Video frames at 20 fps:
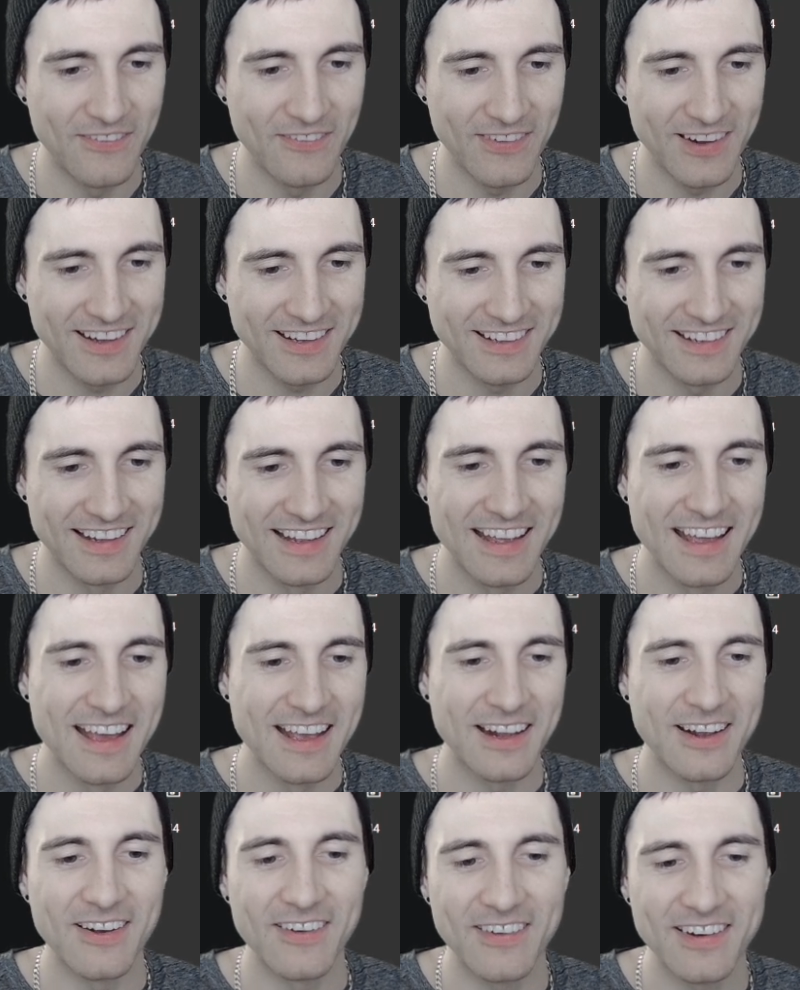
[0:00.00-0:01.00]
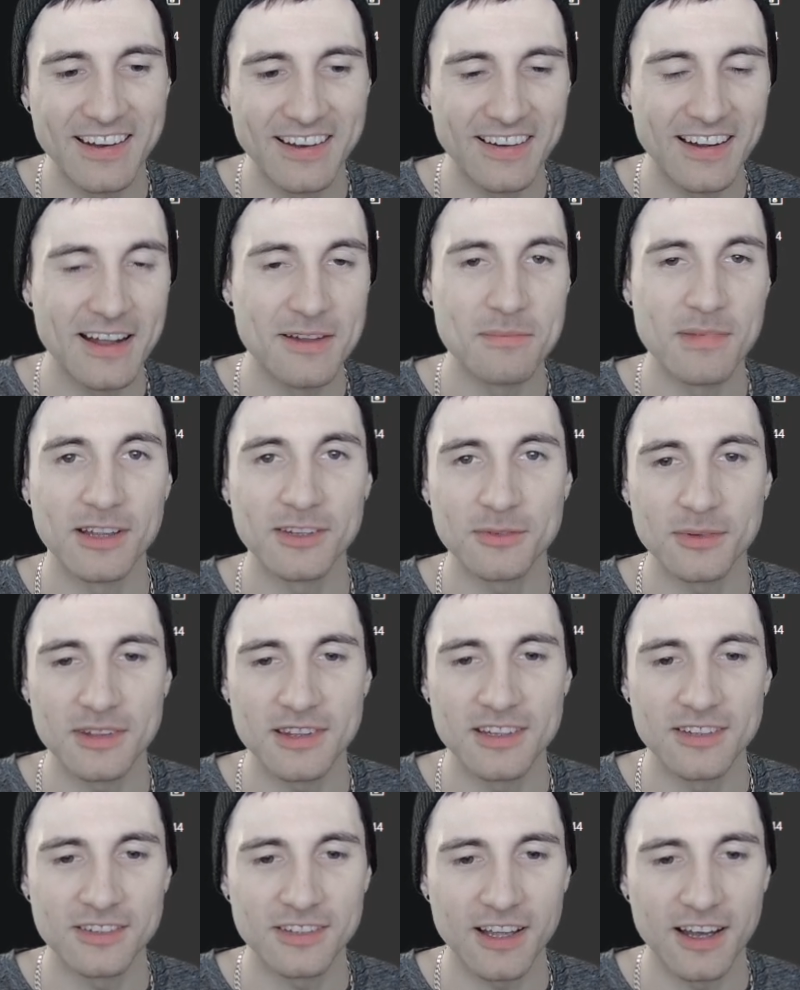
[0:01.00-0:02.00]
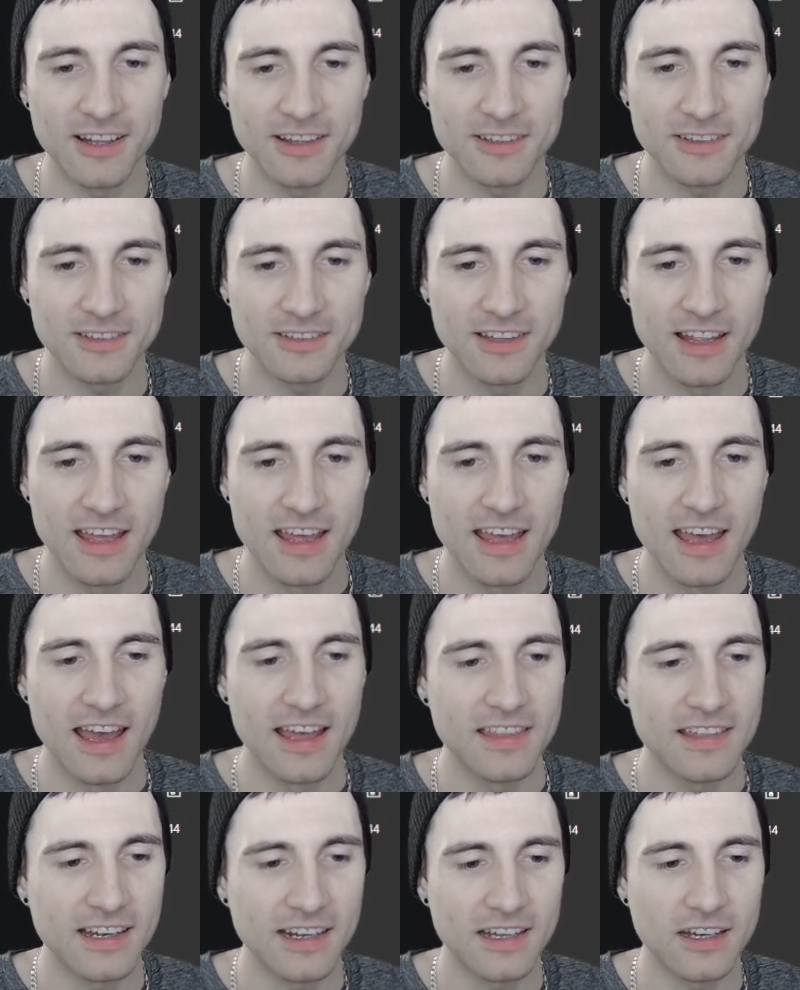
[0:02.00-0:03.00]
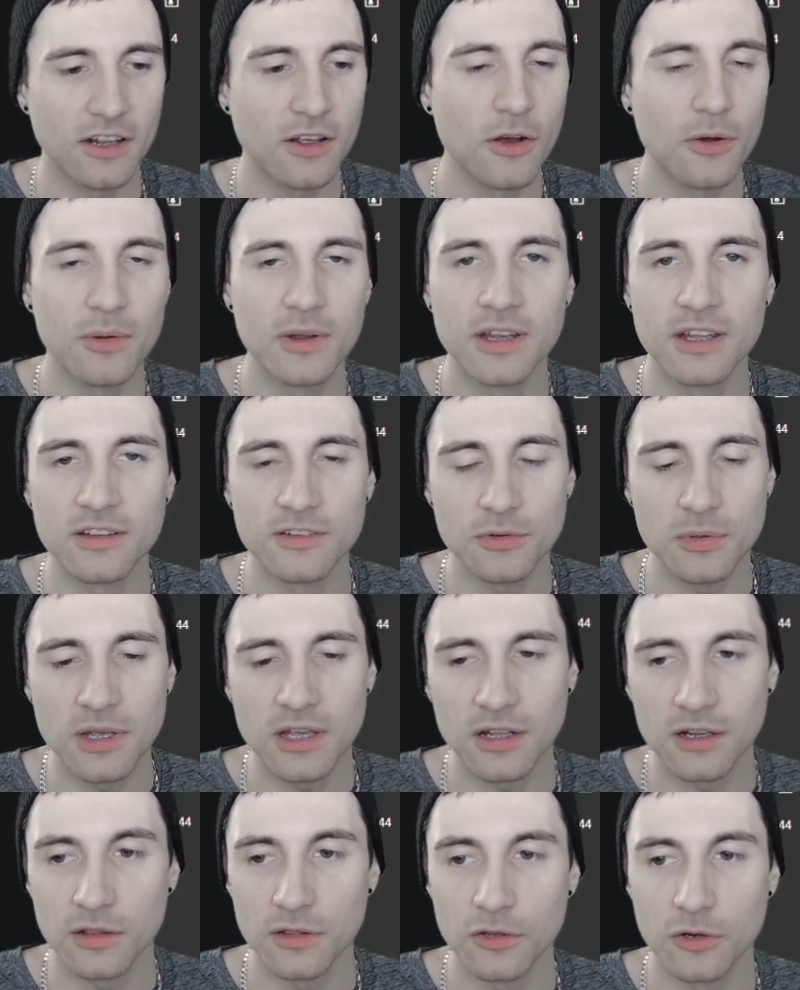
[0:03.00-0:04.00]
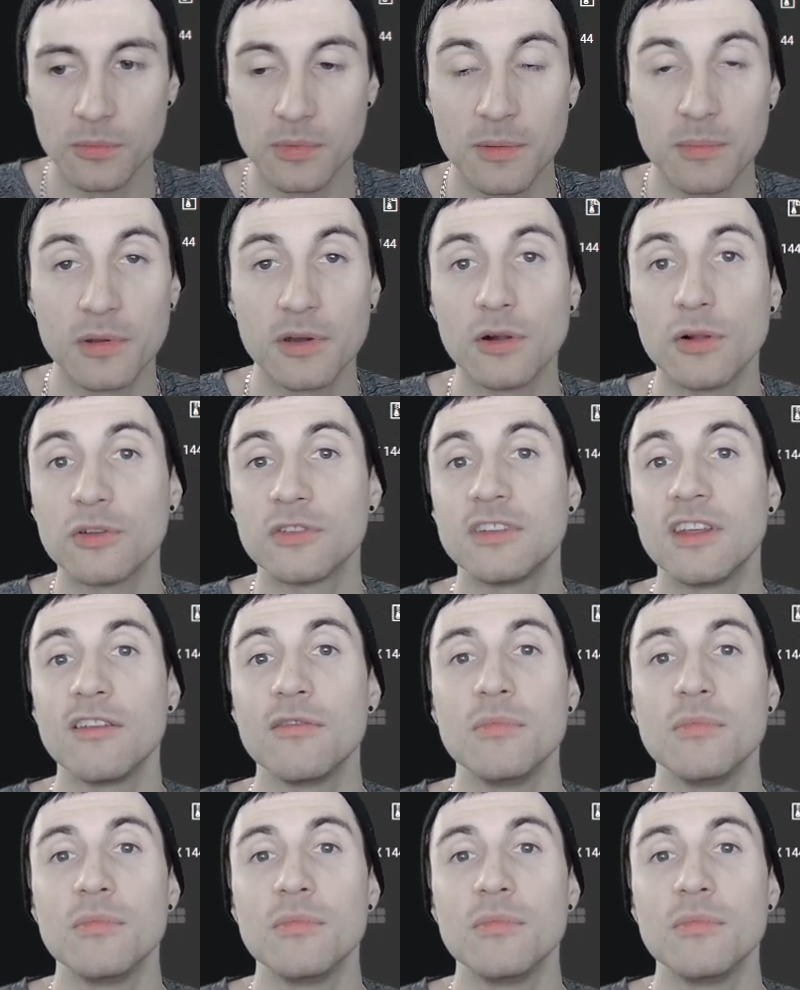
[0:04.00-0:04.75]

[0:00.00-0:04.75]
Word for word: we could go here and mess with these colors and then I can go in and tweak it a little bit, but it'll save